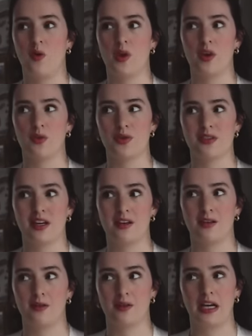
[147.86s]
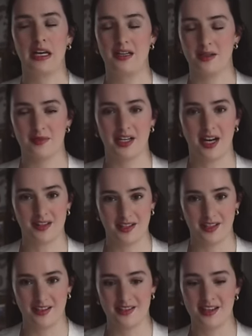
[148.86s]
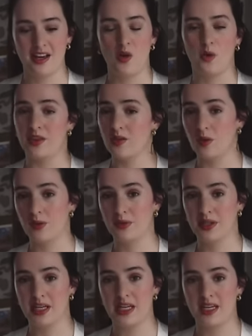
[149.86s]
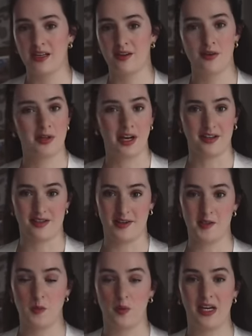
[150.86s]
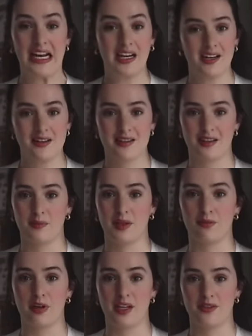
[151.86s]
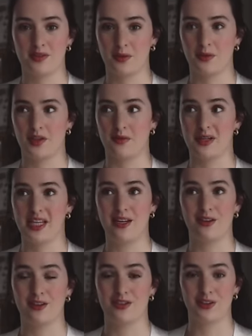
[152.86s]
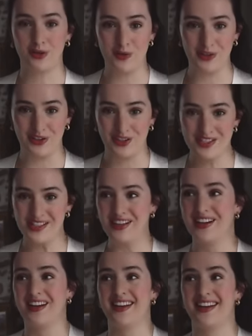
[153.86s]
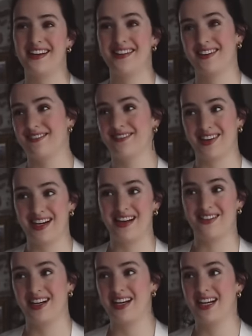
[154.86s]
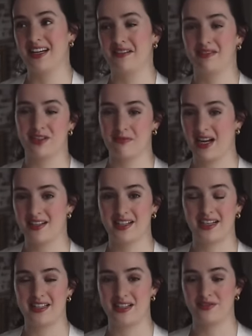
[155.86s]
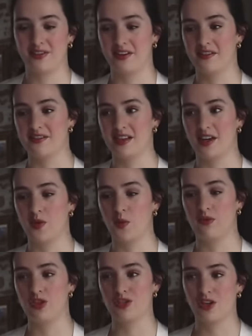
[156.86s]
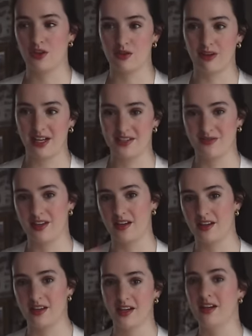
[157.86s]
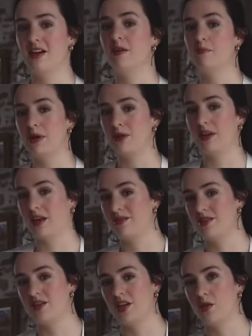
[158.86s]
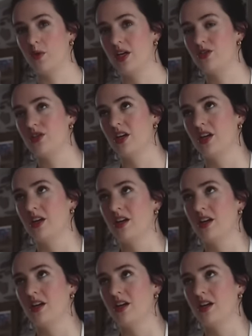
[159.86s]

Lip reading: we also cleaned up the gutters. We thought we were needing new gutters, but we cleaned them and reinstalled them and they look so good. They look really, really dramatically different. So we've just got the rest of the building to do, which